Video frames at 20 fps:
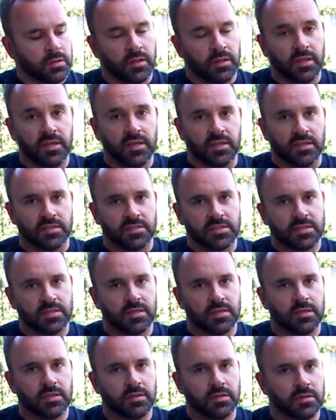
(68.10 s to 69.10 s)
This,
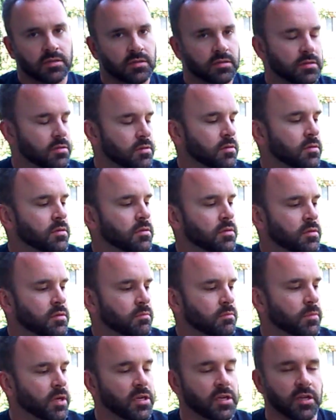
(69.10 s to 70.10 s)

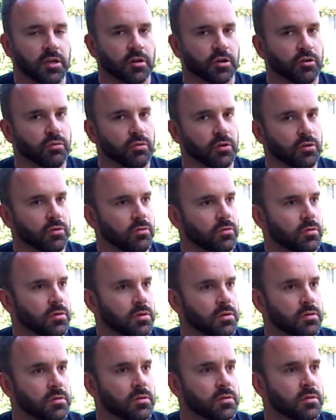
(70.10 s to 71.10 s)
my dear crew,
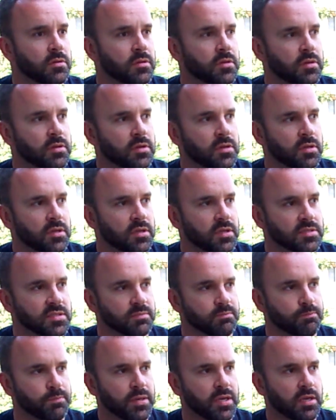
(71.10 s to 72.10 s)
is
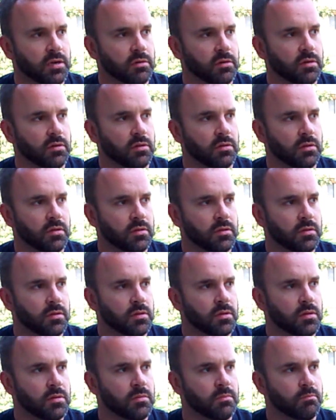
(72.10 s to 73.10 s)
Imperial
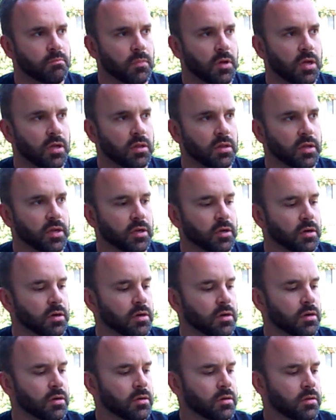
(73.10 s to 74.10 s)
malt liquor
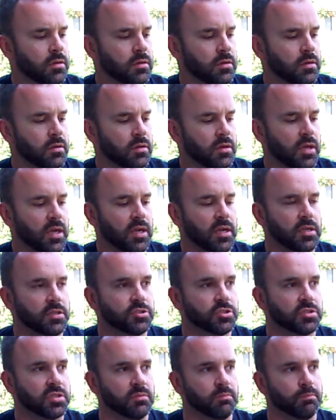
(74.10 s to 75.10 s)

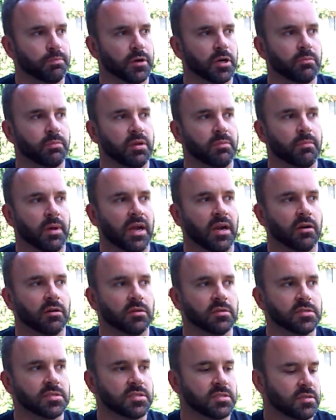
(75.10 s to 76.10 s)
aged in bourbon
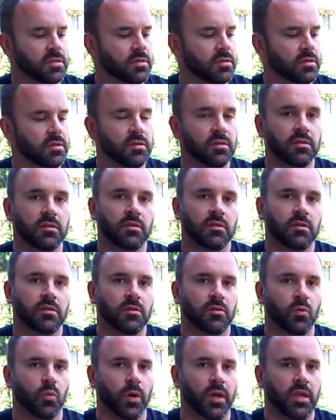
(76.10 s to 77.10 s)
barrels,
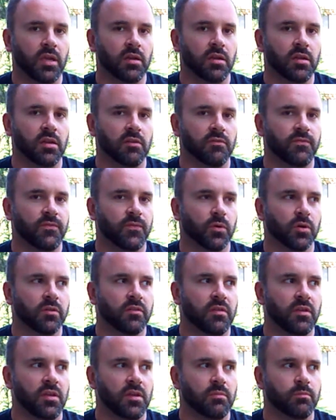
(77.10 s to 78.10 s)
weighing in at
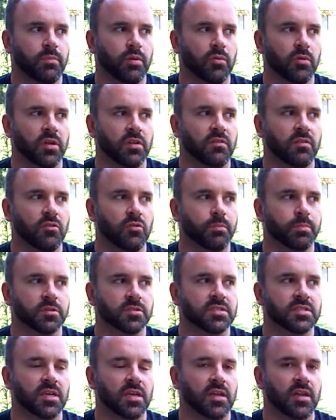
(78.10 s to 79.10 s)

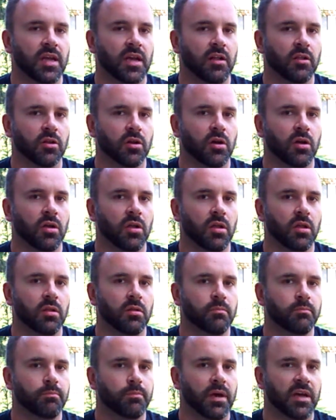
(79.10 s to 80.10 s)
14.2% alcohol
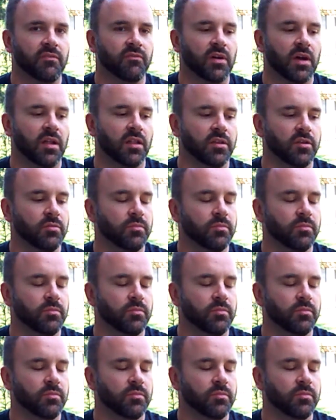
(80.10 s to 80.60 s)
by volume.